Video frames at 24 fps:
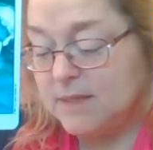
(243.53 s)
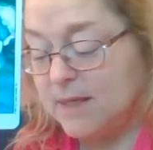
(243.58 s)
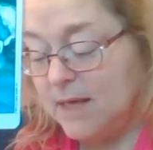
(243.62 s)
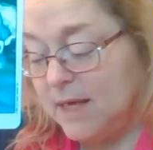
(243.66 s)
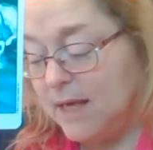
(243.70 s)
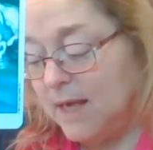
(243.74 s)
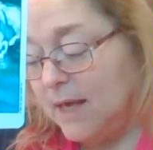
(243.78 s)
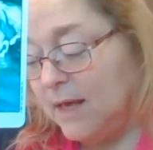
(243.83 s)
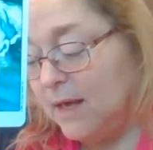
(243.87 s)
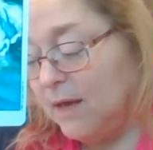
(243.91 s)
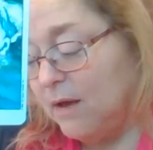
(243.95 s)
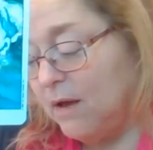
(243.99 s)

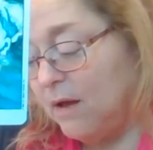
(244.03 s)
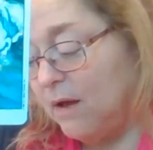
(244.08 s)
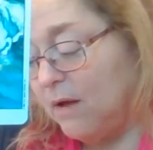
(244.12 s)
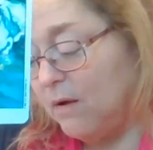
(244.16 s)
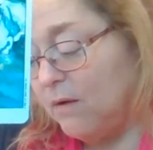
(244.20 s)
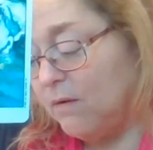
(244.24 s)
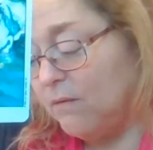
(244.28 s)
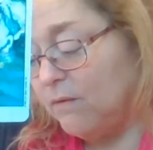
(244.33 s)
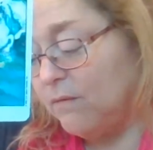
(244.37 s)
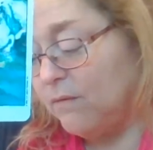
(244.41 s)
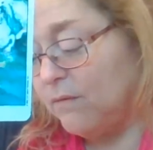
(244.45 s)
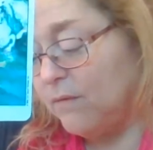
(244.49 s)
King
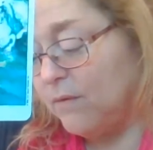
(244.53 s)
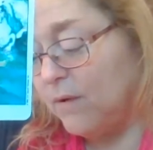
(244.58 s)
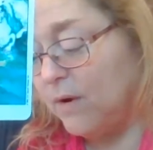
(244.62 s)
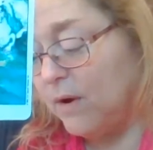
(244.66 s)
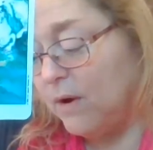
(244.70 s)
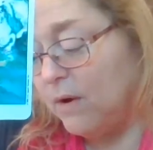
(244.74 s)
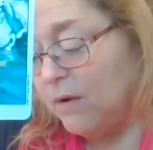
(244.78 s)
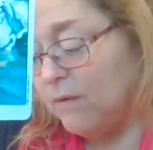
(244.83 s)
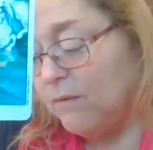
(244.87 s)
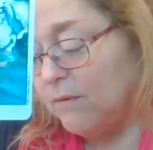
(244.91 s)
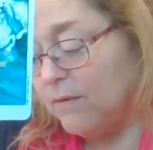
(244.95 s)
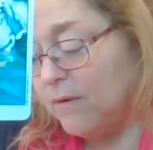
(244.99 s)
of
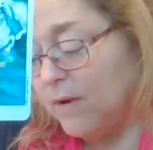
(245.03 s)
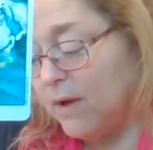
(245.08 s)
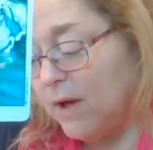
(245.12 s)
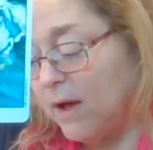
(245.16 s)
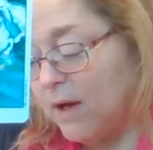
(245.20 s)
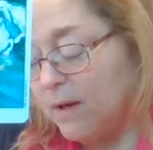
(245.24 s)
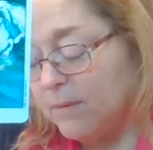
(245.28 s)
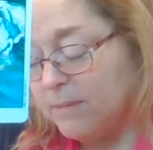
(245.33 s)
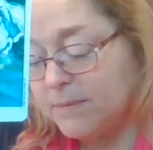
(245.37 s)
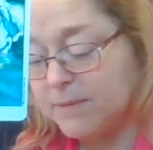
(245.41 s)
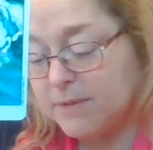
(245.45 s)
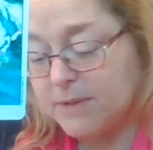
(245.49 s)

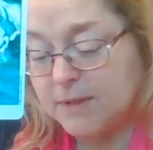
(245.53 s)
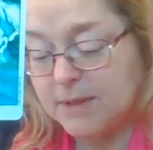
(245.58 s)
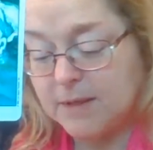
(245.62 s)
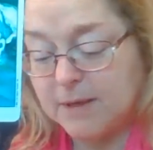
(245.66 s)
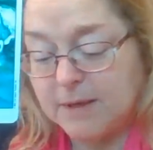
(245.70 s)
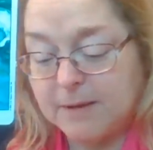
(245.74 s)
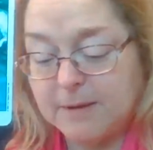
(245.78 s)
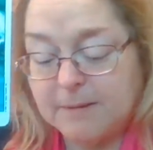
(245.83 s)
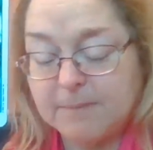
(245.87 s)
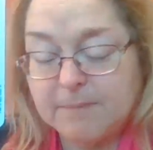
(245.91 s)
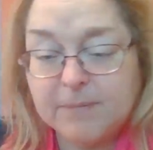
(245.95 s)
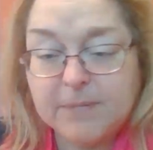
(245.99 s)
Cups.
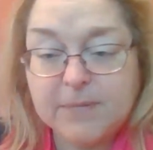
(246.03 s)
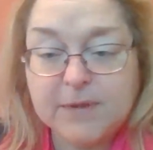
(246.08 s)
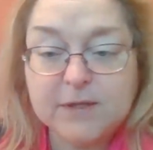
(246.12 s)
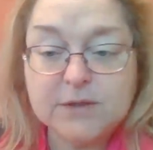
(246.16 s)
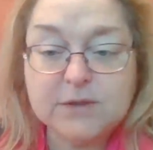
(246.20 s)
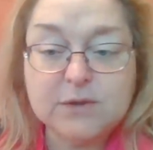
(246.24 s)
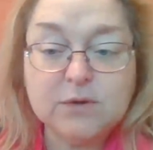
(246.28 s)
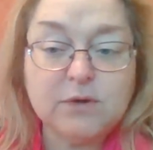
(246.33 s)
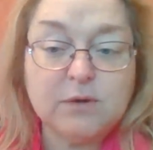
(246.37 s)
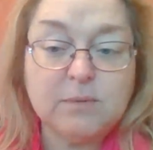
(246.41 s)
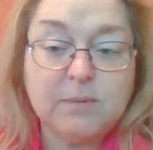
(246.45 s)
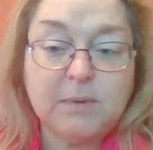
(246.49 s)

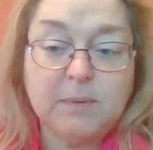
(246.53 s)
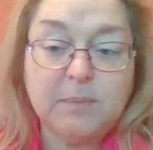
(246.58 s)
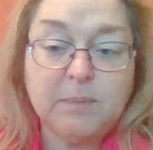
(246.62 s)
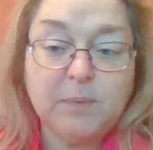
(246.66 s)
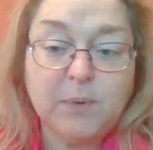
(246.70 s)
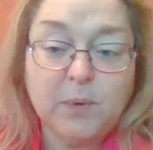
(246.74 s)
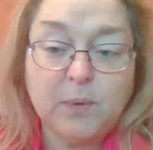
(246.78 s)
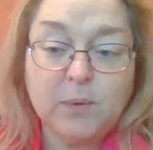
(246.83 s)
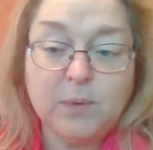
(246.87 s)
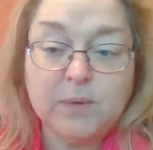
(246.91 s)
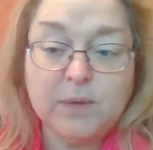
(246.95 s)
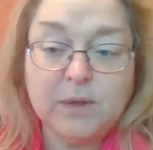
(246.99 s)
This could be
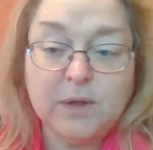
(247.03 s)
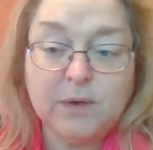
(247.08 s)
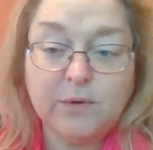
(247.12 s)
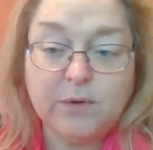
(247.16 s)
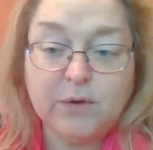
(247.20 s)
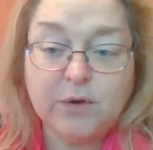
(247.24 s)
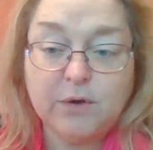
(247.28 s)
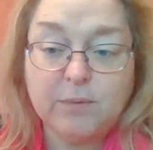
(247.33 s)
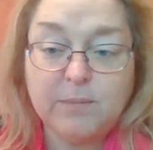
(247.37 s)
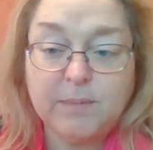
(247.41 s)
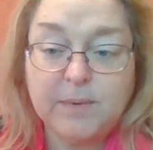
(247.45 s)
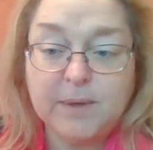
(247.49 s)
Putin. There
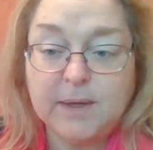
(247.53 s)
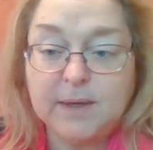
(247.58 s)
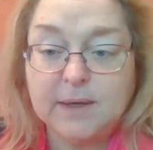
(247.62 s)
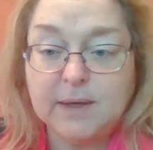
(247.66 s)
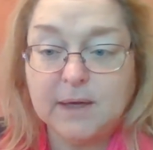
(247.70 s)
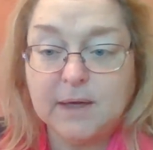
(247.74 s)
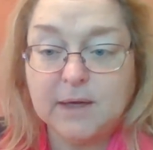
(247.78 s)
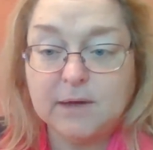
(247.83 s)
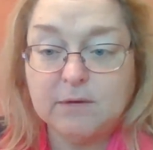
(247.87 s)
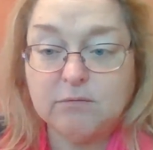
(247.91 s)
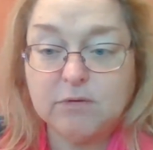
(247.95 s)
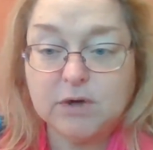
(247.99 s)
could be
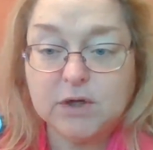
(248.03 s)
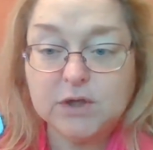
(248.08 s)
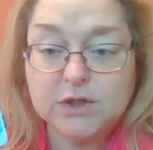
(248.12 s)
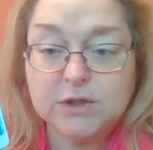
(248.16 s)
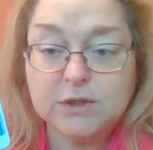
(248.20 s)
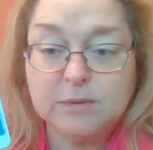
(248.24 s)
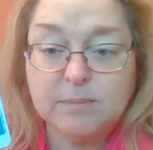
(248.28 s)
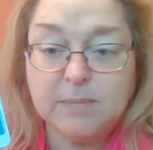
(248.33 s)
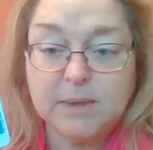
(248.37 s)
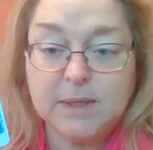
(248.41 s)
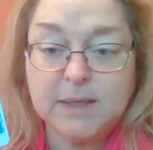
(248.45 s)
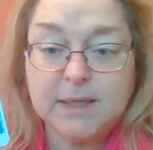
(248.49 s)

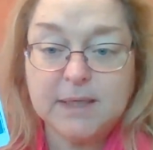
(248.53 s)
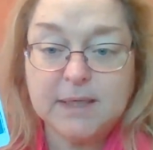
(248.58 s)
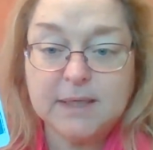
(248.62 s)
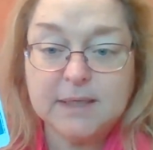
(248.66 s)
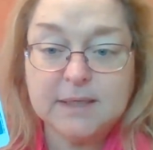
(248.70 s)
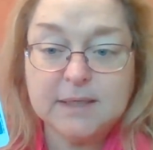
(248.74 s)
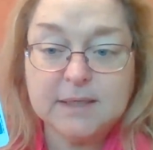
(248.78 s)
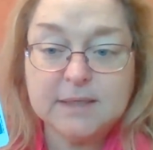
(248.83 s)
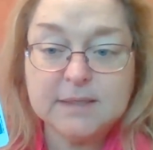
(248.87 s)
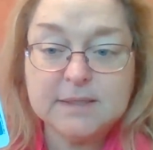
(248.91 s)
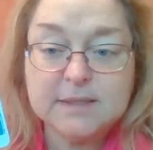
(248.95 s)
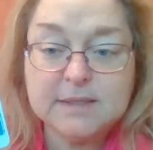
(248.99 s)
Russian money in
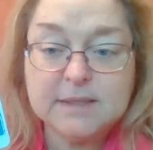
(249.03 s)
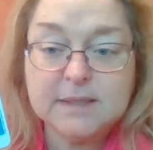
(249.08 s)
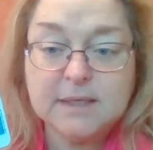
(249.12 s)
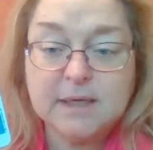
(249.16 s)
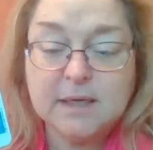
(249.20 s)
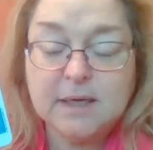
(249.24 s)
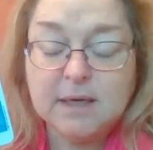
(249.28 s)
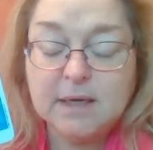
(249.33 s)
this.